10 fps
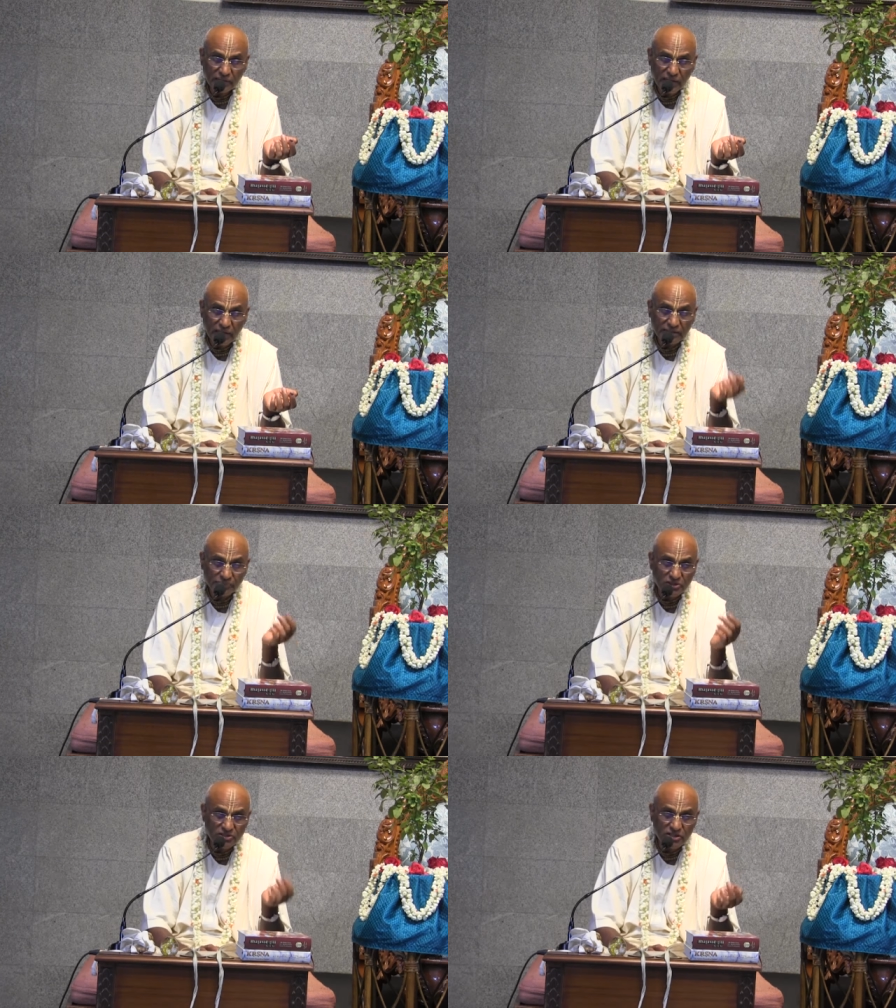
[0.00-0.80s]
And the
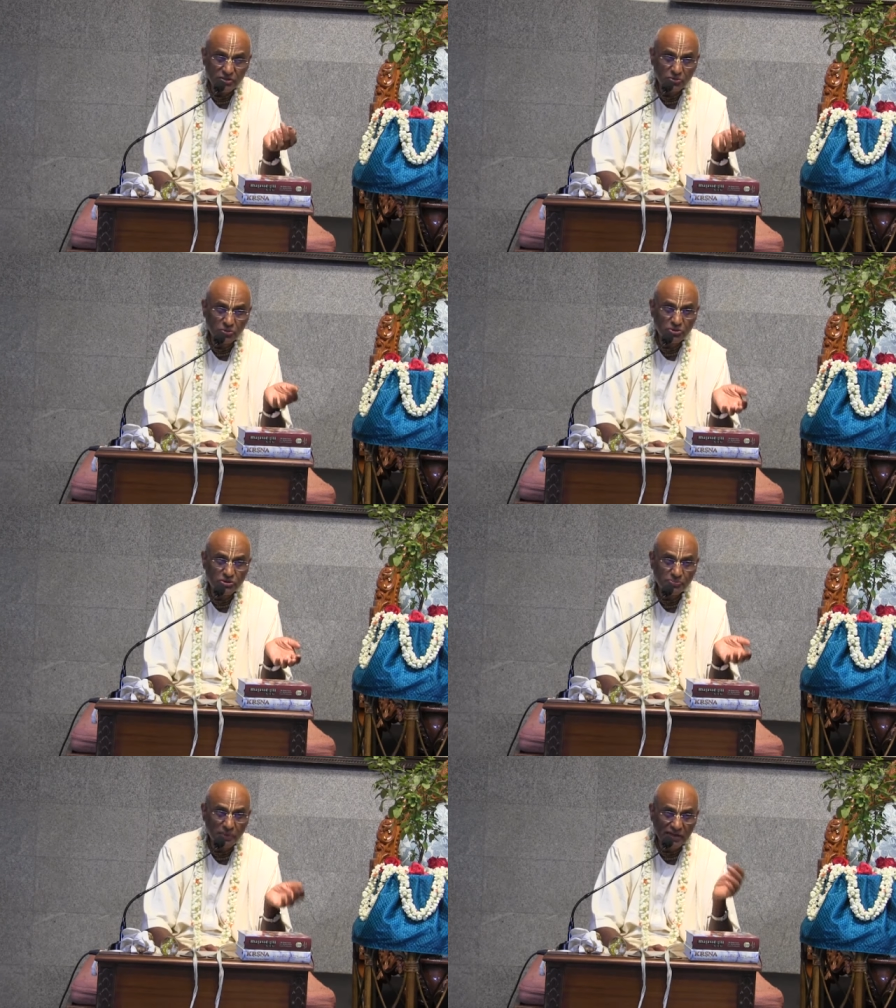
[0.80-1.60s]
person who
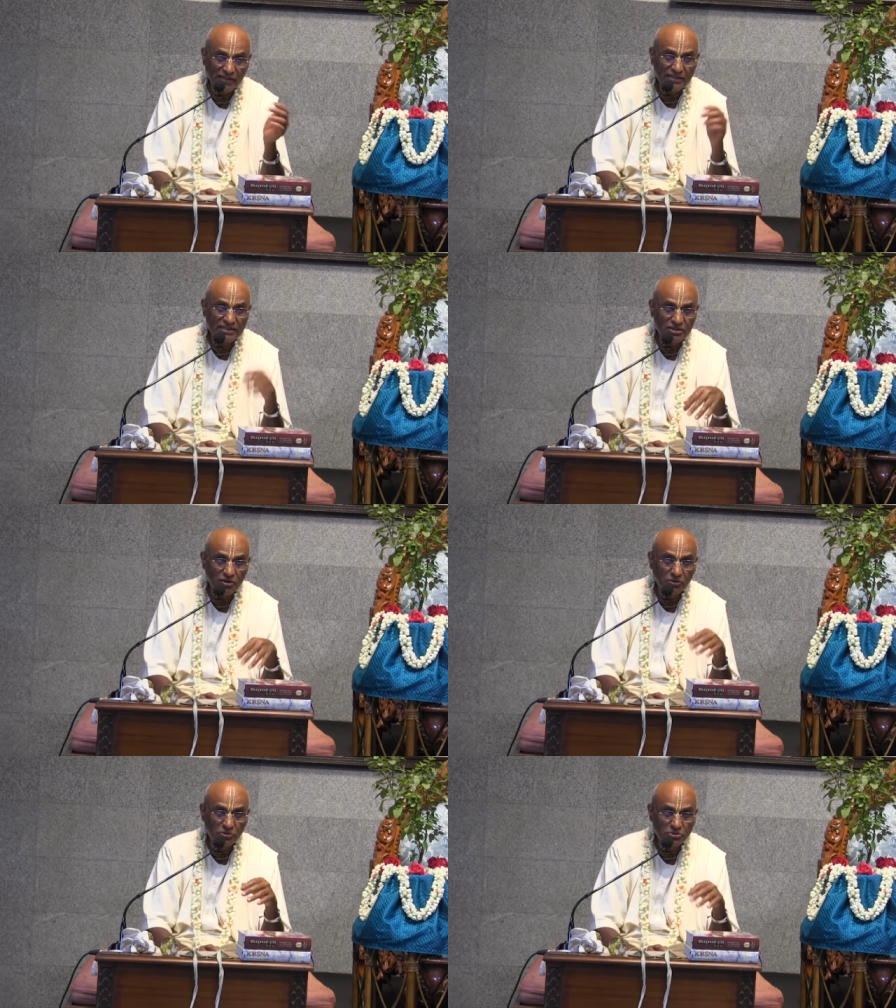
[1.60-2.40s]
is practicing
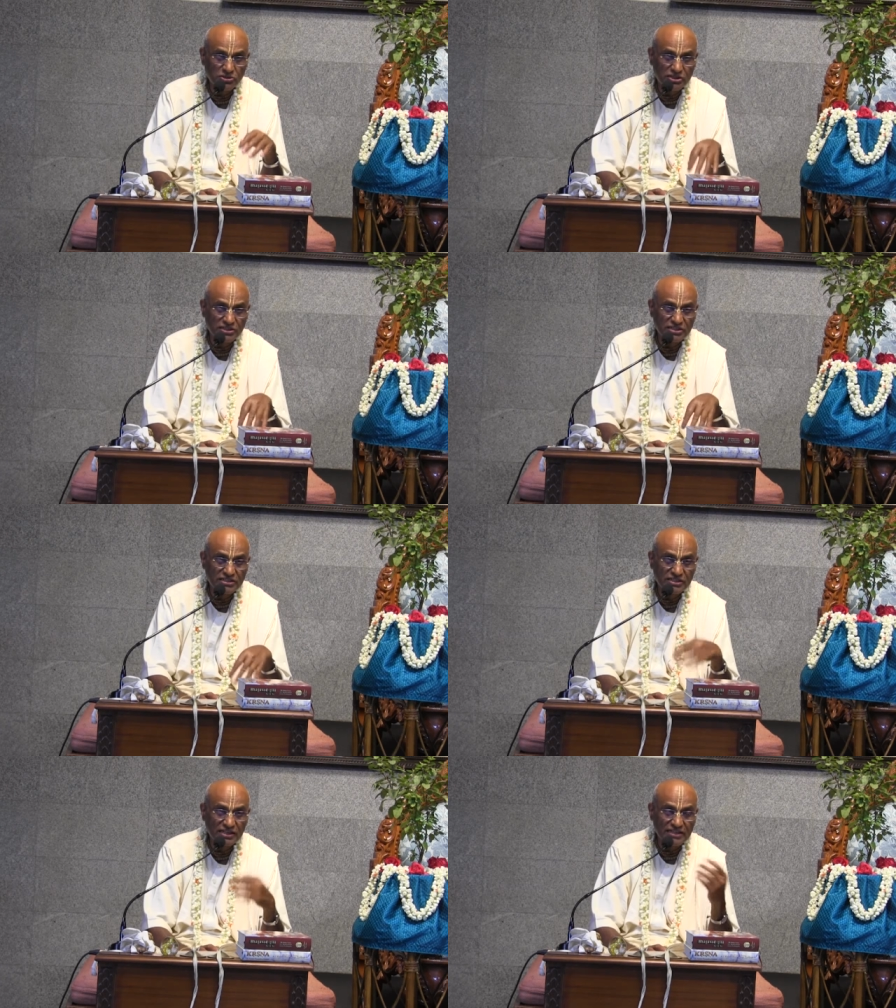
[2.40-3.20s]
all those things
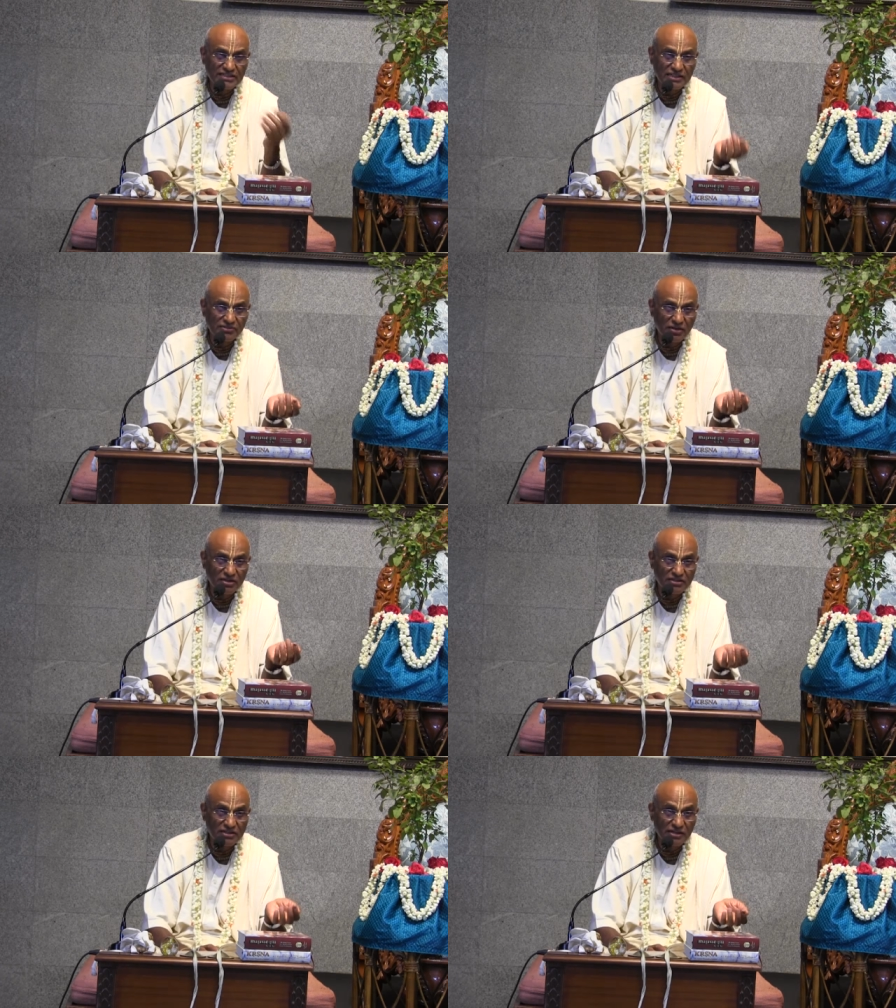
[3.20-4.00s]
is less
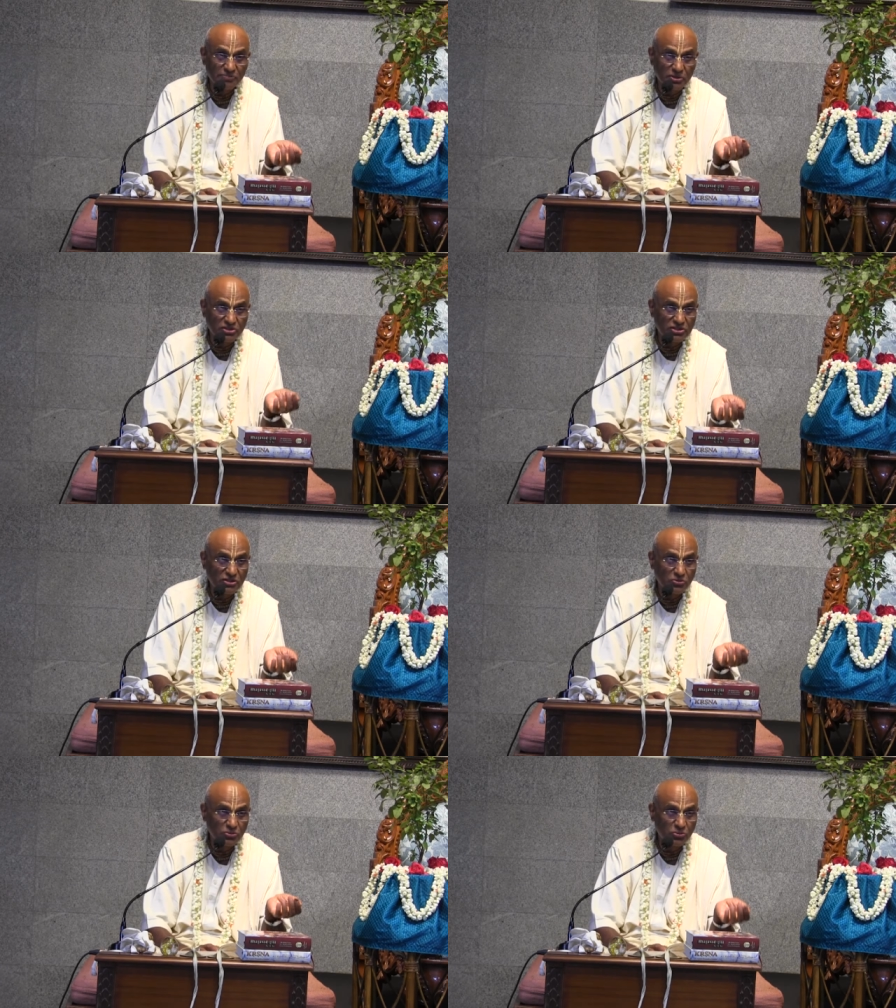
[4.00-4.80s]
advanced than a
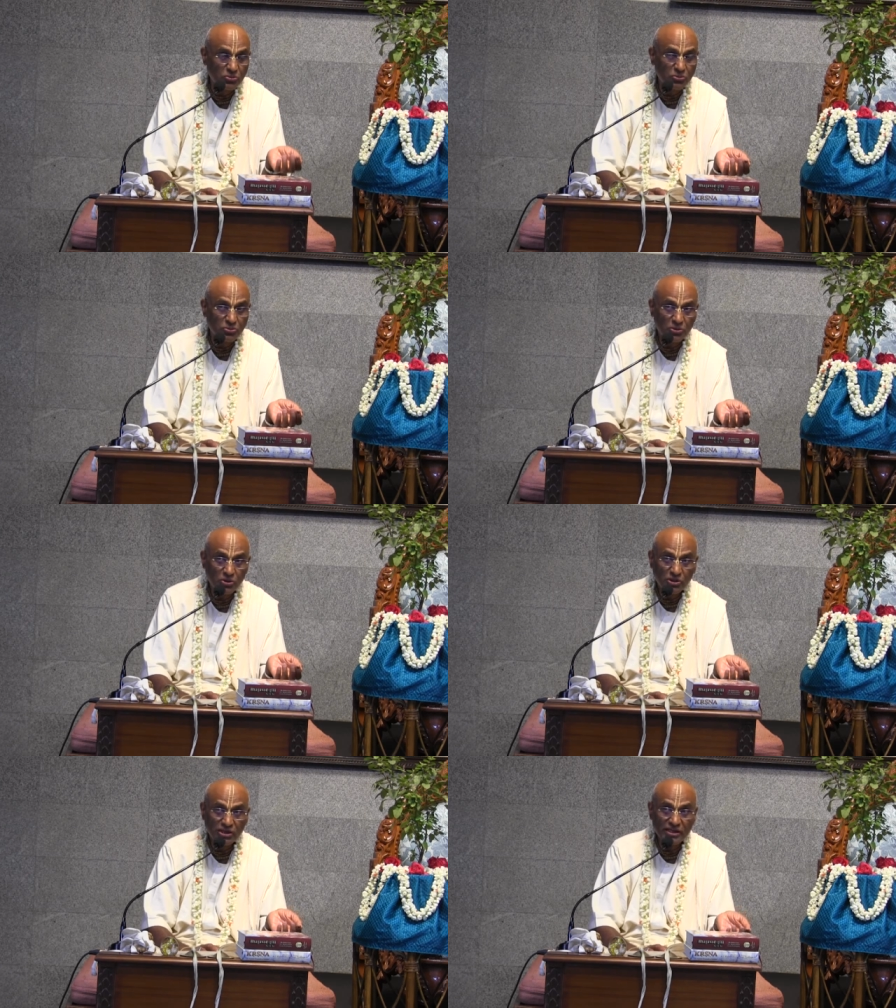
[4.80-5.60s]
person who
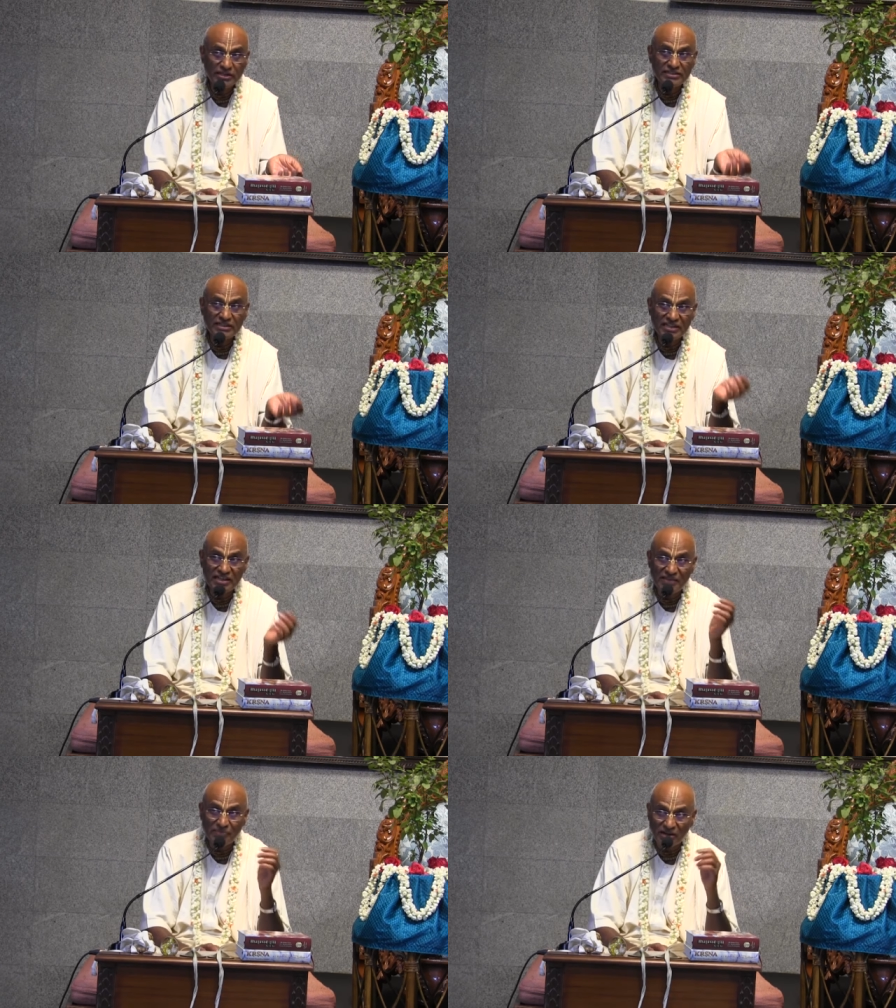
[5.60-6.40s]
is
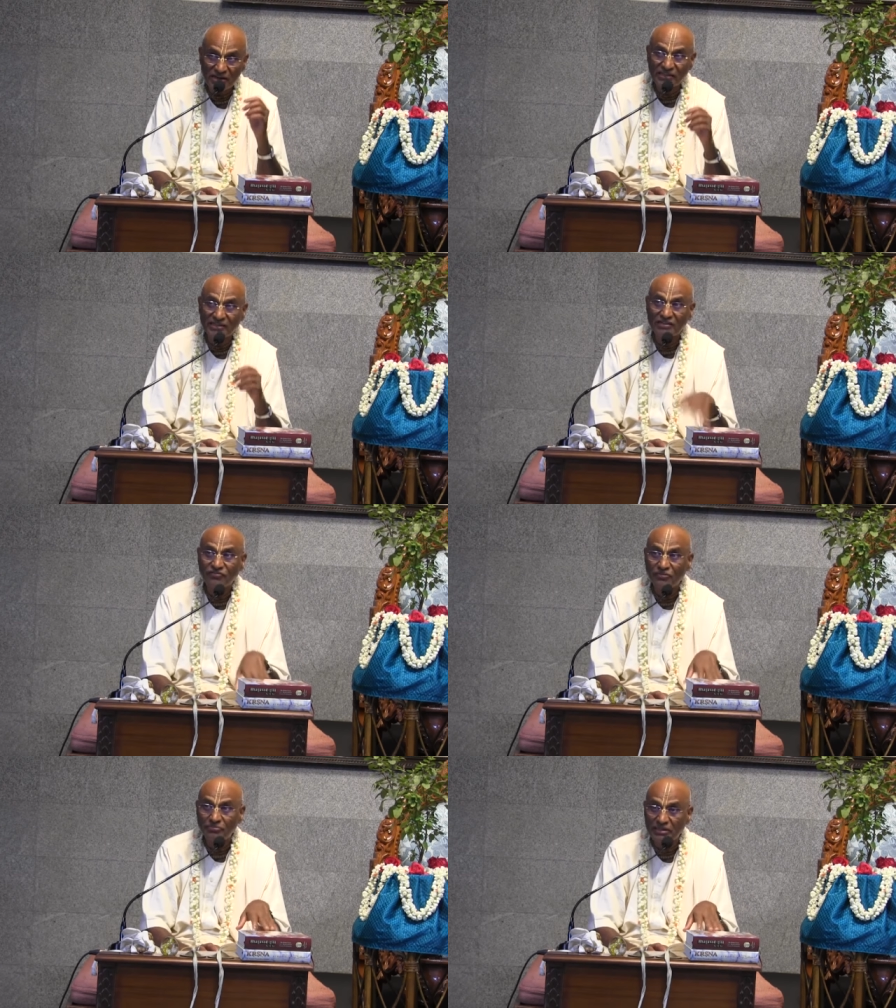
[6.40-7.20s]
liberated
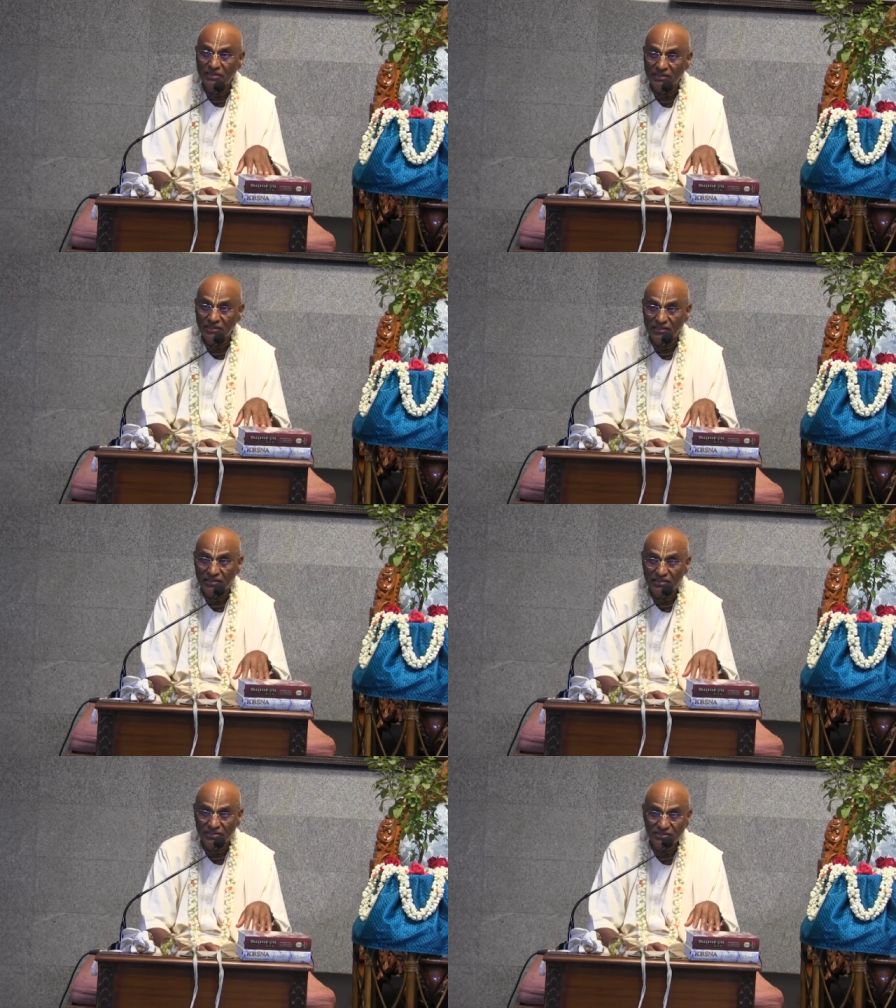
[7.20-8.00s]
from material
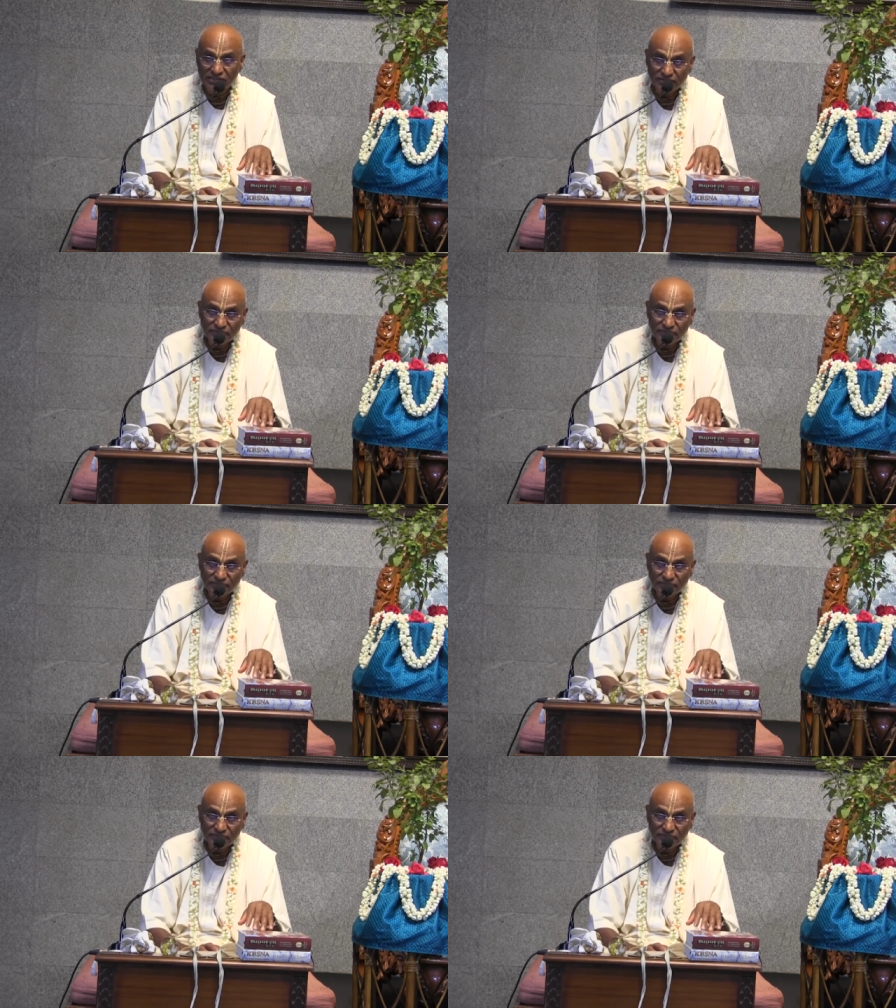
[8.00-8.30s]
energy